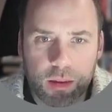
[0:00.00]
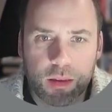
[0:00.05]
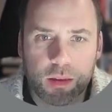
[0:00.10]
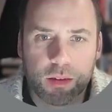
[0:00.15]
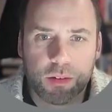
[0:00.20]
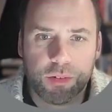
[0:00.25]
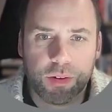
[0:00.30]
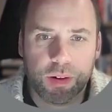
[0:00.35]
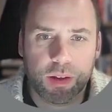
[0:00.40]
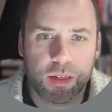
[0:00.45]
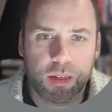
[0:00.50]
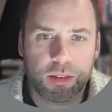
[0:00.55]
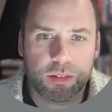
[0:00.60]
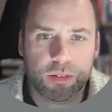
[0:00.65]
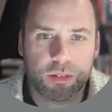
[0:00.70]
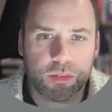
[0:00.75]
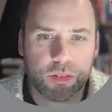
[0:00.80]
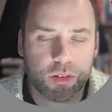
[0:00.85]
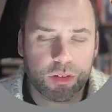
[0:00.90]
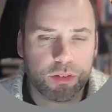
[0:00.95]
create a list
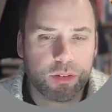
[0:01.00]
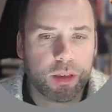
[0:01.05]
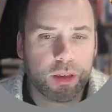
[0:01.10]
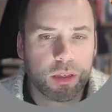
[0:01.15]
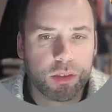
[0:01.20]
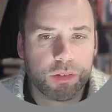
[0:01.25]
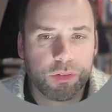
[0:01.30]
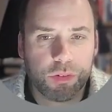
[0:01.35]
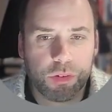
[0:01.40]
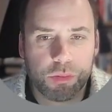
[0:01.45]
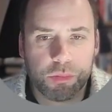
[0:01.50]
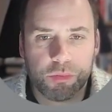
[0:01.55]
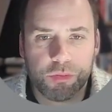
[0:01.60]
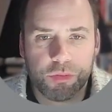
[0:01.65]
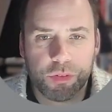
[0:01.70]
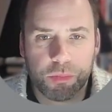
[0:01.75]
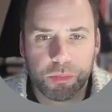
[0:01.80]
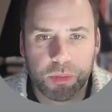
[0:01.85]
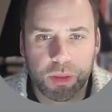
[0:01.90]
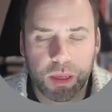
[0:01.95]
of contacts
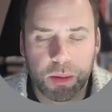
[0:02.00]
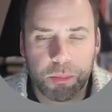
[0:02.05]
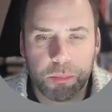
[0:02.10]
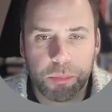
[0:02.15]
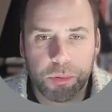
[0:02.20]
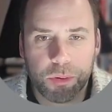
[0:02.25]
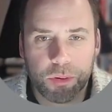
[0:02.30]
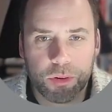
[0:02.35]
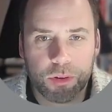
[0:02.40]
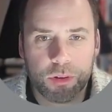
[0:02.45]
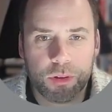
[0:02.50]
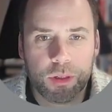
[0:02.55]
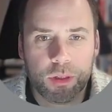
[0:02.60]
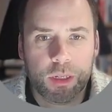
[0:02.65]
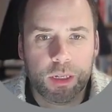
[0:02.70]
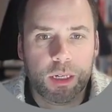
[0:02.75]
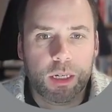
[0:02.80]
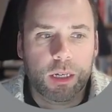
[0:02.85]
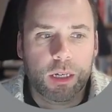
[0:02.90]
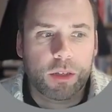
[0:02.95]
from the import.
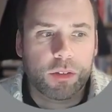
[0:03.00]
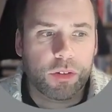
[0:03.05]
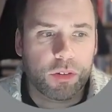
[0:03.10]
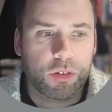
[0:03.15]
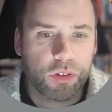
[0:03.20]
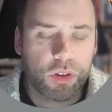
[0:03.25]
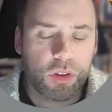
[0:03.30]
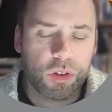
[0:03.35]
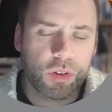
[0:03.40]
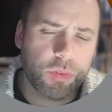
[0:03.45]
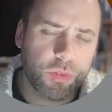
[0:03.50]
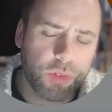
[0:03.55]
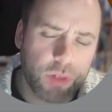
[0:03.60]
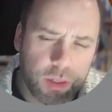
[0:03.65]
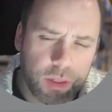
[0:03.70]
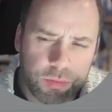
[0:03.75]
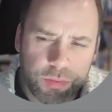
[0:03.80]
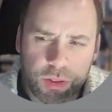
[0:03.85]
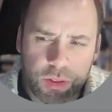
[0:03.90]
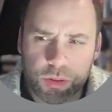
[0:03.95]
So it's useful
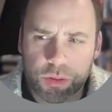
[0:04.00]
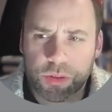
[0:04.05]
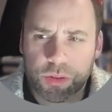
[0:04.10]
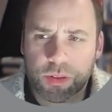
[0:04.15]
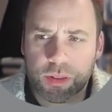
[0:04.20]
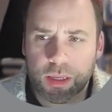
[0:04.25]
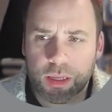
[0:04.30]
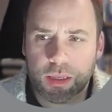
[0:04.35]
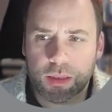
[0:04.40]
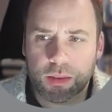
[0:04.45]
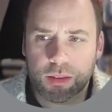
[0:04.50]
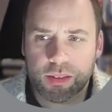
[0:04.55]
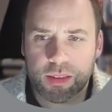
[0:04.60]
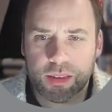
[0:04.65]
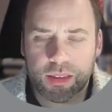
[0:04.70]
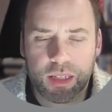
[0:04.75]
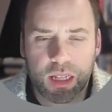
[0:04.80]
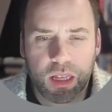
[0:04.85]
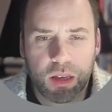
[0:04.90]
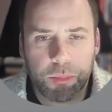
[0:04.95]
if you're, say,
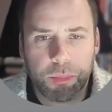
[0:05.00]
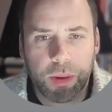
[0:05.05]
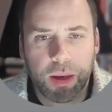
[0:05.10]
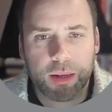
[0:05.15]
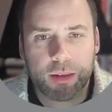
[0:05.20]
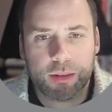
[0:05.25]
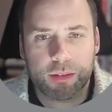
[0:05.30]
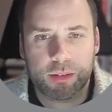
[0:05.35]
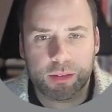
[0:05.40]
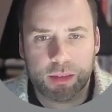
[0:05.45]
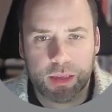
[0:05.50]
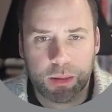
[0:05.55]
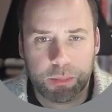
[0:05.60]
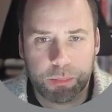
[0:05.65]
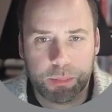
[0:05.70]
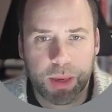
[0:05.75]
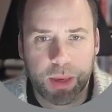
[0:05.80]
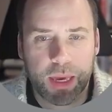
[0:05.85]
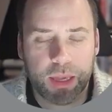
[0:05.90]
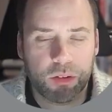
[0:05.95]
sending out a marketing
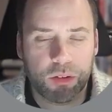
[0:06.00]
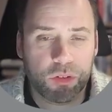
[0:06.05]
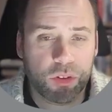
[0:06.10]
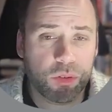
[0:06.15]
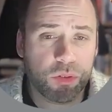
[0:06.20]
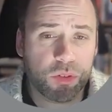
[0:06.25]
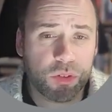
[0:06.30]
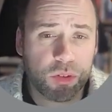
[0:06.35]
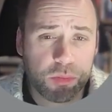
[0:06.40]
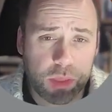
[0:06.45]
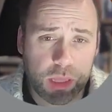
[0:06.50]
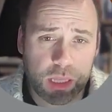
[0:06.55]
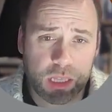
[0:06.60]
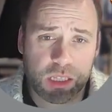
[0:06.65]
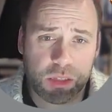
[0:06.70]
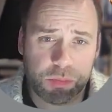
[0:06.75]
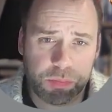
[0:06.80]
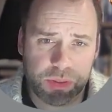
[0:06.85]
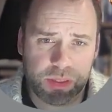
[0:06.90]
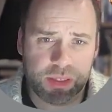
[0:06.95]
campaign or doing something
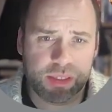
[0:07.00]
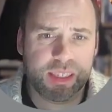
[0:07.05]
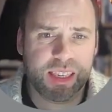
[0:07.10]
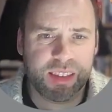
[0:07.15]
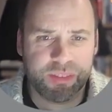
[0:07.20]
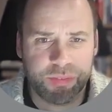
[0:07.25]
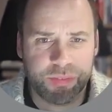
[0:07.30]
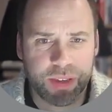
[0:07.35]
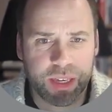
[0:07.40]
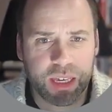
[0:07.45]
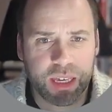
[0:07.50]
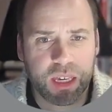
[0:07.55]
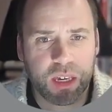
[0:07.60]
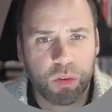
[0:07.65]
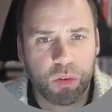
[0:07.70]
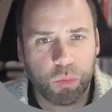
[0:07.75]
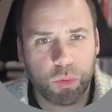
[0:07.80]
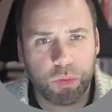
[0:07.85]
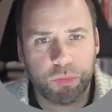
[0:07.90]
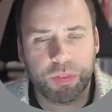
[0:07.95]
specific
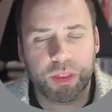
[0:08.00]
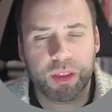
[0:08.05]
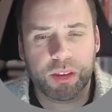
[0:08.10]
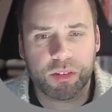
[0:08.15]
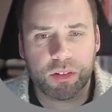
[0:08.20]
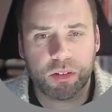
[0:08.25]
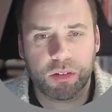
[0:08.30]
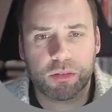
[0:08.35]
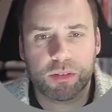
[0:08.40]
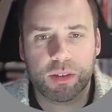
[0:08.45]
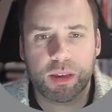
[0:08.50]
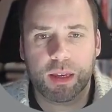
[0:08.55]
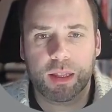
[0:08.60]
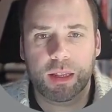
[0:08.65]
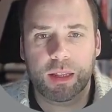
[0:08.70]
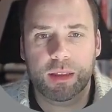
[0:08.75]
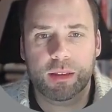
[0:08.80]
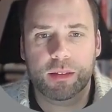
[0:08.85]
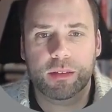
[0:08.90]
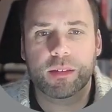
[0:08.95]
with this contact
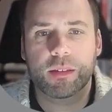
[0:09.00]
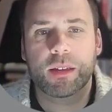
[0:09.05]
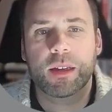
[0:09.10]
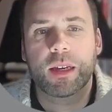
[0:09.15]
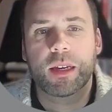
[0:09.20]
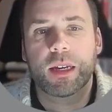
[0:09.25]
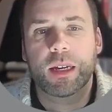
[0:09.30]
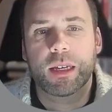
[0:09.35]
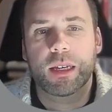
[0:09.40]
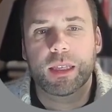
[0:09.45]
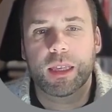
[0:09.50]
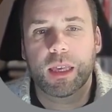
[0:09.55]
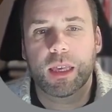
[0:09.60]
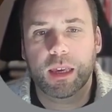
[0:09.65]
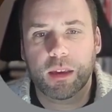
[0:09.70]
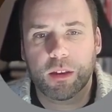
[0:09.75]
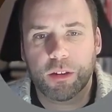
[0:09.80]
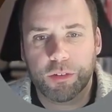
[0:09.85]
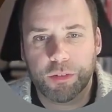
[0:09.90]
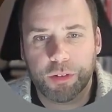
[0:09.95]
list. You
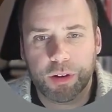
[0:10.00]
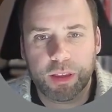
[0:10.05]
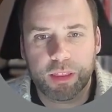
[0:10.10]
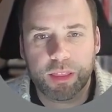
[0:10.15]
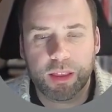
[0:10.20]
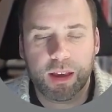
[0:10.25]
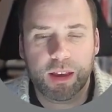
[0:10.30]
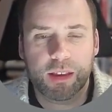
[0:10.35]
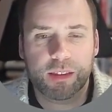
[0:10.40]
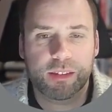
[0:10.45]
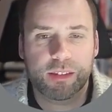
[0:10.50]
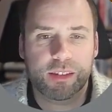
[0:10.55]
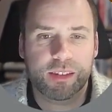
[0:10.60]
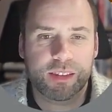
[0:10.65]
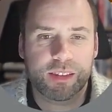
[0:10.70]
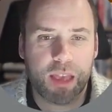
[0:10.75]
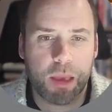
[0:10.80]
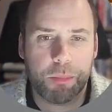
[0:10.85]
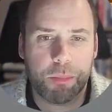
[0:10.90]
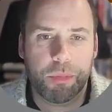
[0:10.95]
can create that as a
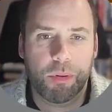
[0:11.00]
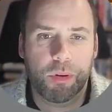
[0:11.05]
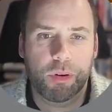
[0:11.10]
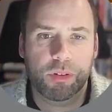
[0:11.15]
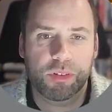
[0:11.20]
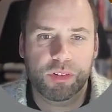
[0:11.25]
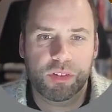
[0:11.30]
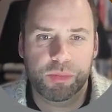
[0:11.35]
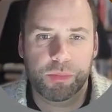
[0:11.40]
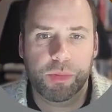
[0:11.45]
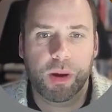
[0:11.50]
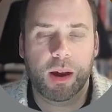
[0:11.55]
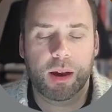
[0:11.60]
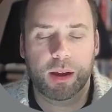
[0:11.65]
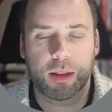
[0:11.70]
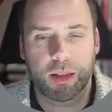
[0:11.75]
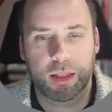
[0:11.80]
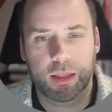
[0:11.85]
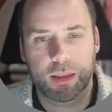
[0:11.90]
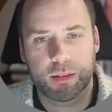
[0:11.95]
separate
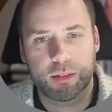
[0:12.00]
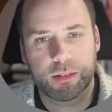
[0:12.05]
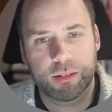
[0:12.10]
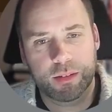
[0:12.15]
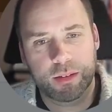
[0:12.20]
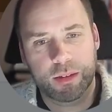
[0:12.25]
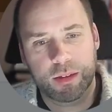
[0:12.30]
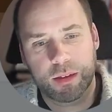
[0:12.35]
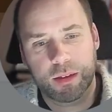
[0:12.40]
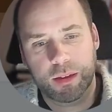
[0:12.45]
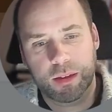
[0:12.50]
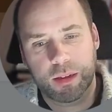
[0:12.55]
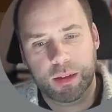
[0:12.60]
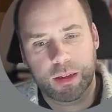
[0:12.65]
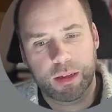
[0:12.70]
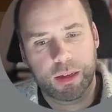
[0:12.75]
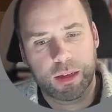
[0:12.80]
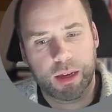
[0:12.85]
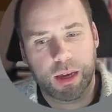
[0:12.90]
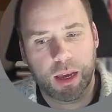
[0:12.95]
smart list,
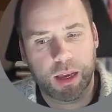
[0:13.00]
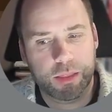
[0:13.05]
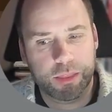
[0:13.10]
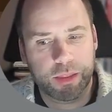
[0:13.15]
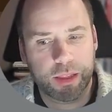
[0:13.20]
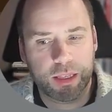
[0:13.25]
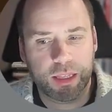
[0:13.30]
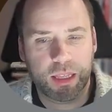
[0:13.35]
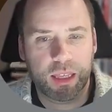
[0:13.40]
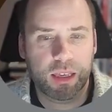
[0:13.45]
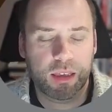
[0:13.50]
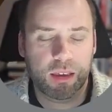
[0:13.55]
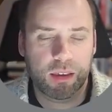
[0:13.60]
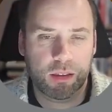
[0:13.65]
and then you've